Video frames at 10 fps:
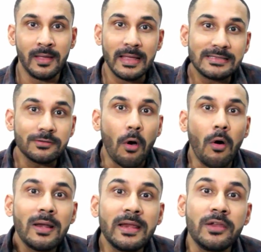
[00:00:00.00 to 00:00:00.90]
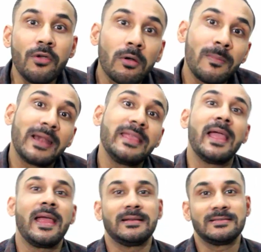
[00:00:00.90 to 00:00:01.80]
It's all in your bloody
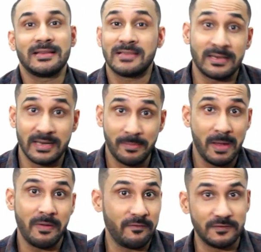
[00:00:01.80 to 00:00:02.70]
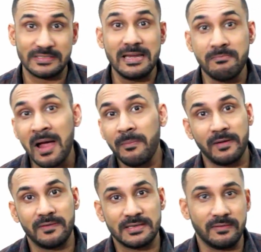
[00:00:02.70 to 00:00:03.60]
hands. As I remember, if you've seen my
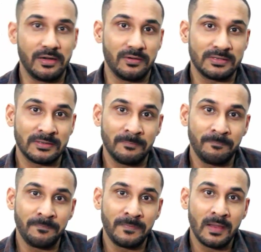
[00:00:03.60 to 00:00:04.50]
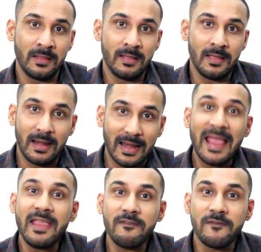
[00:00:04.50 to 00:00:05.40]
previous videos,
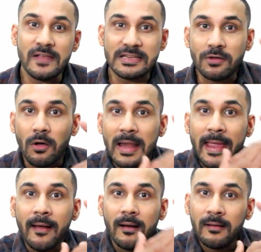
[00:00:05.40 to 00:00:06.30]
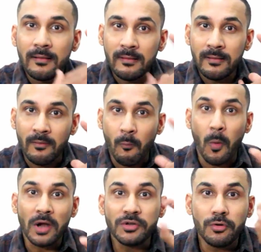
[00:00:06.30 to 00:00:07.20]
life is all here.
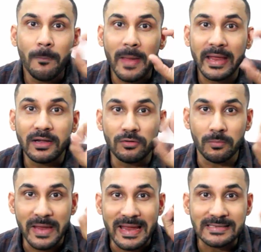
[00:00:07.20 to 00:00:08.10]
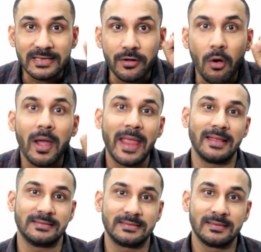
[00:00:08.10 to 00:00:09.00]
What you make it to be, it's in your
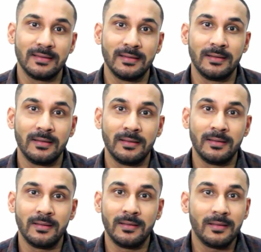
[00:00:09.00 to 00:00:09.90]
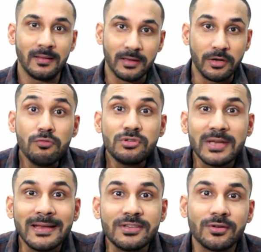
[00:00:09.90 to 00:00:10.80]
hands. You
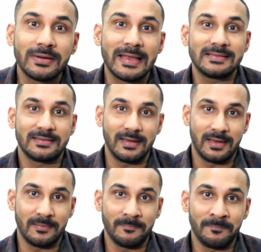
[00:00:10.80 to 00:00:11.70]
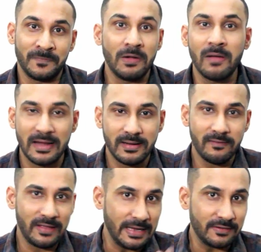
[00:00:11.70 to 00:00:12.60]
change your destiny. You know, I did a very